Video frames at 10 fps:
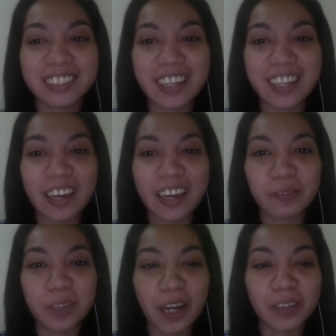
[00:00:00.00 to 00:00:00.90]

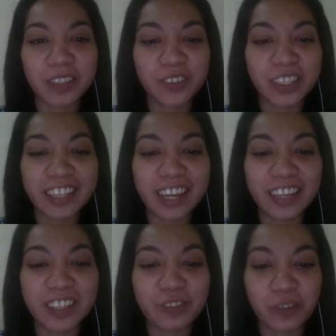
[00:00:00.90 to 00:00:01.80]
I'm Karen
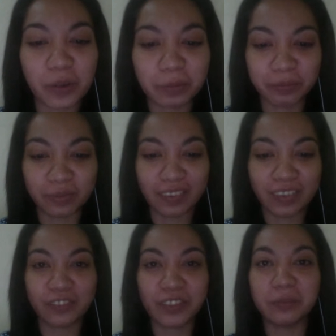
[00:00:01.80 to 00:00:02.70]
Viridiana from
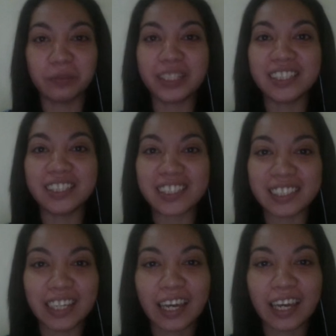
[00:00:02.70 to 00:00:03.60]
the Philippines.
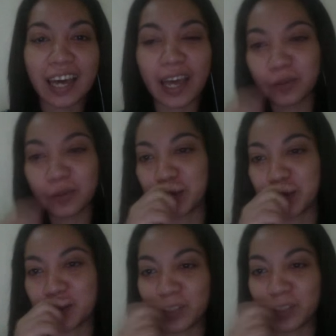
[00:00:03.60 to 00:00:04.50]
I
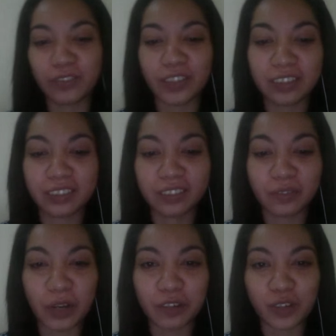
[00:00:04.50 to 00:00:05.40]
was one of the
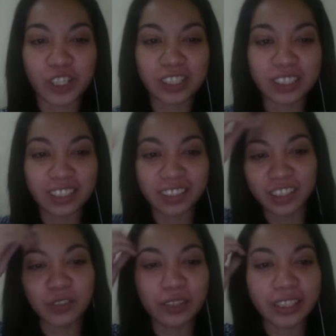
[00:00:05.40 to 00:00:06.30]
very fortunate
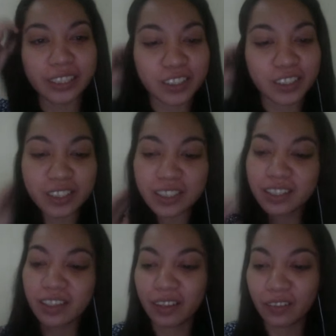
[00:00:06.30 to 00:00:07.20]
youth leaders
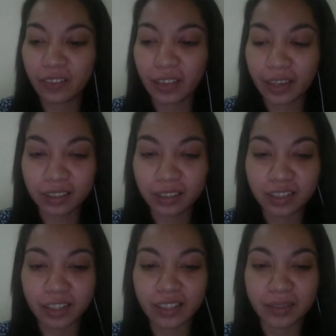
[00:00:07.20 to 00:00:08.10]
that
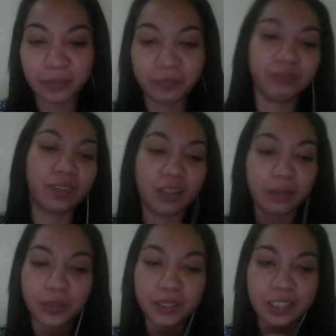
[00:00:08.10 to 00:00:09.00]

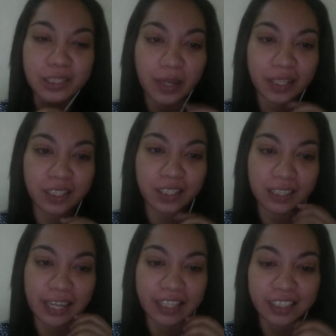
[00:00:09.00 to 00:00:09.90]
participated
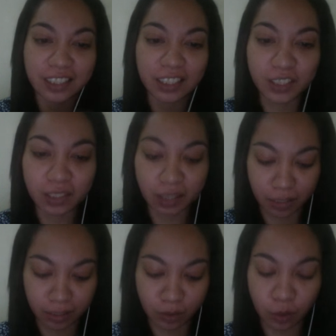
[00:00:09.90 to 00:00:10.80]
in last year's
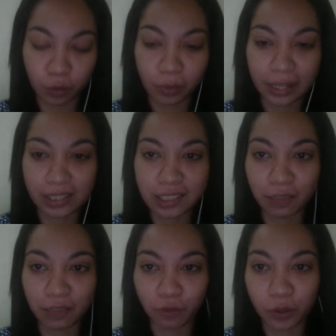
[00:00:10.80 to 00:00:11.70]
Global
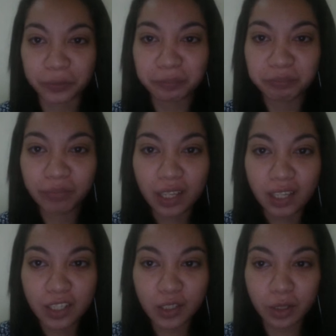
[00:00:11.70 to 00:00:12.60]
Landscape Forum.
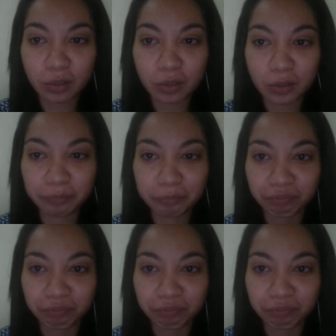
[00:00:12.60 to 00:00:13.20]
So